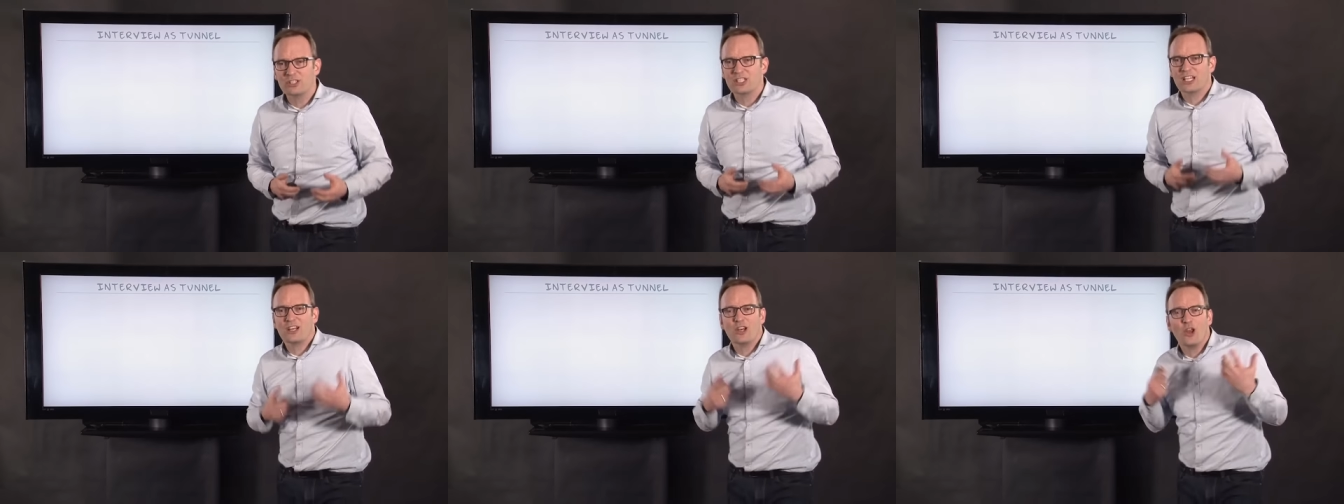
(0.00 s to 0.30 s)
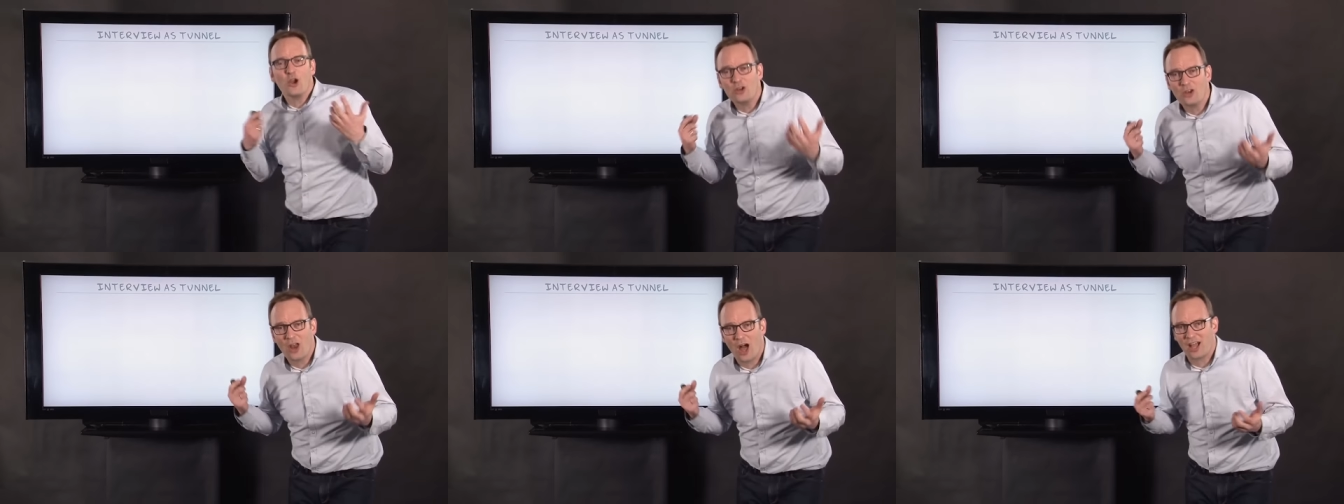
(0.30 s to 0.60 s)
does it
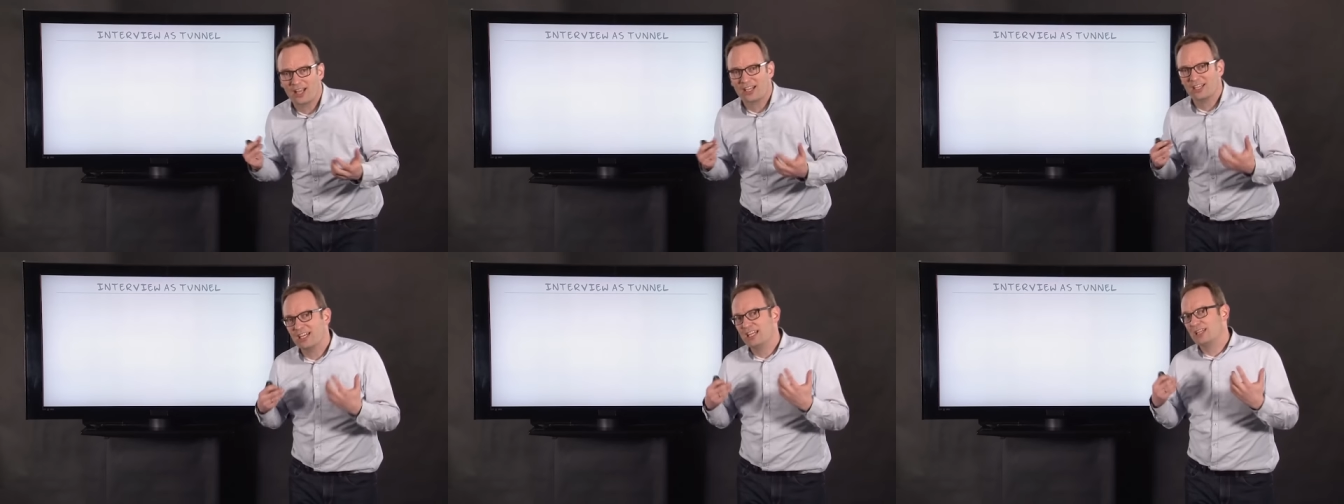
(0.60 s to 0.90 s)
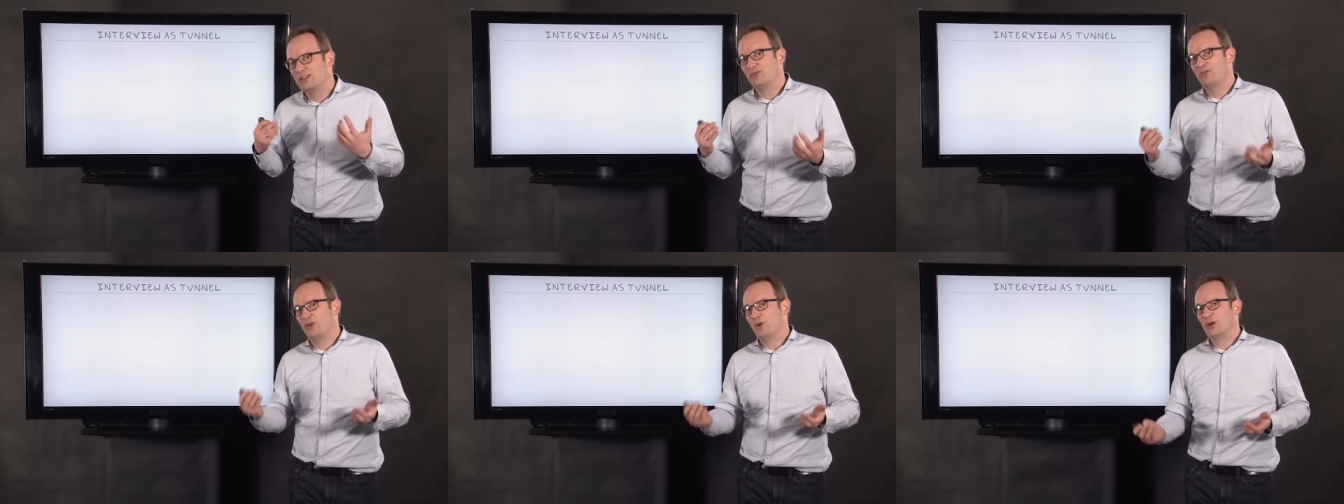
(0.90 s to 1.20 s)
look like, an
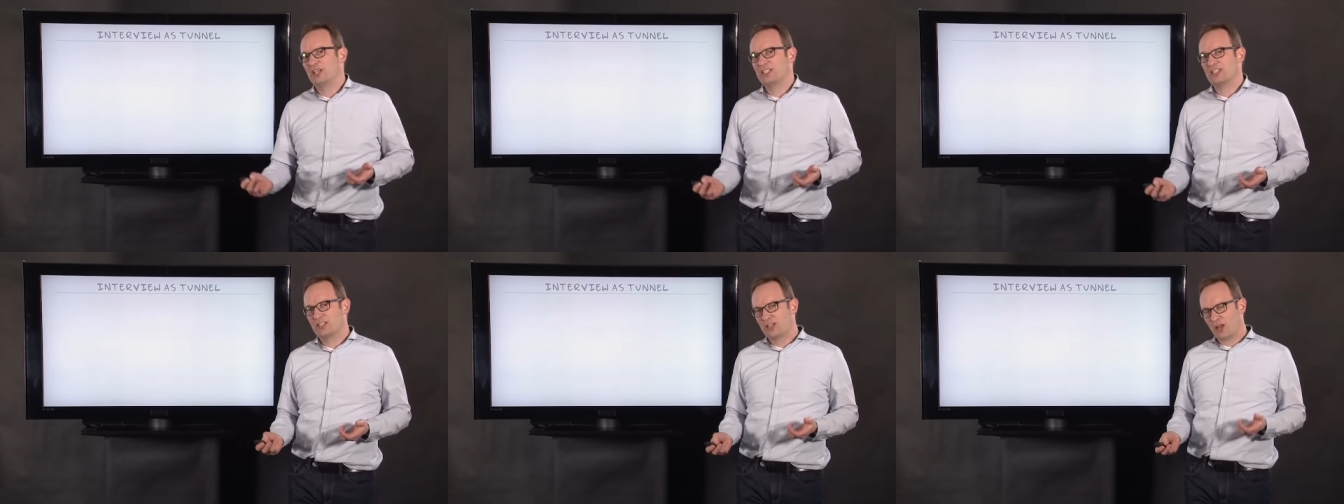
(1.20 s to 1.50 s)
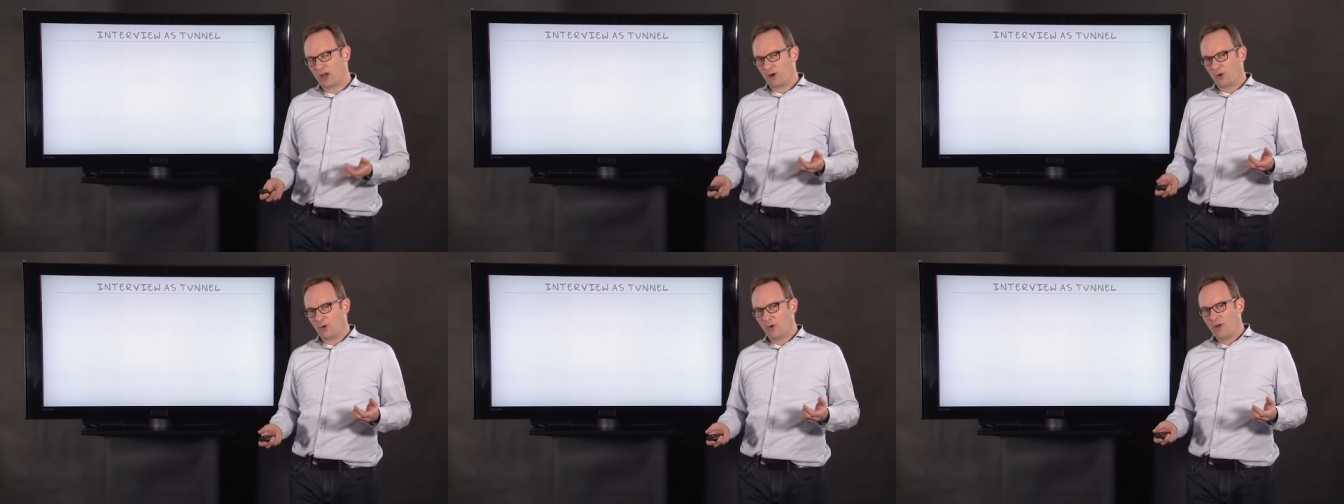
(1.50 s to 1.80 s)
interview as a
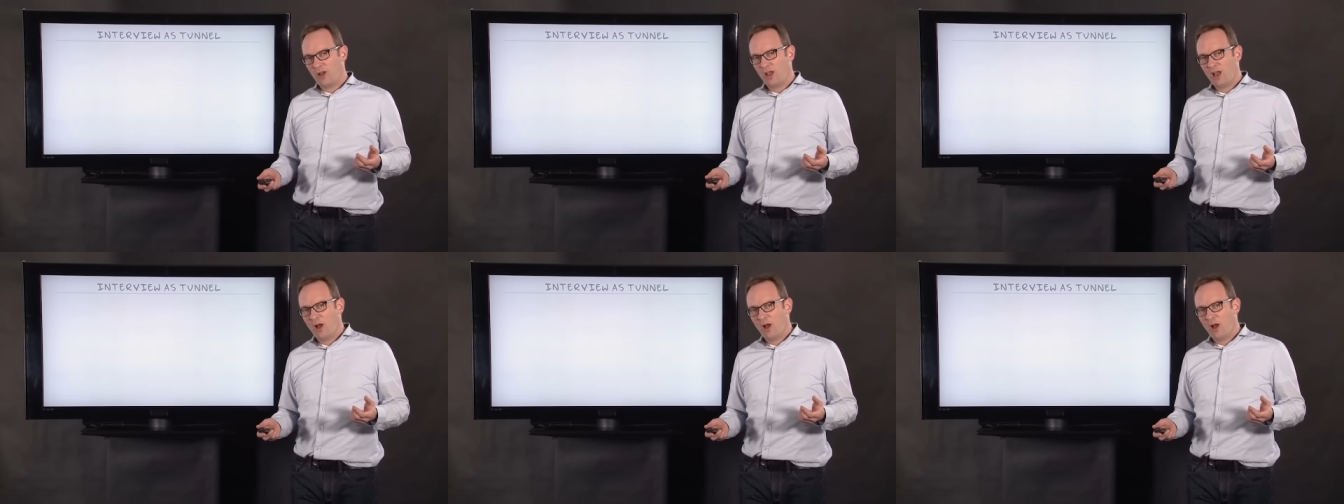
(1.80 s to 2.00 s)
tunnel?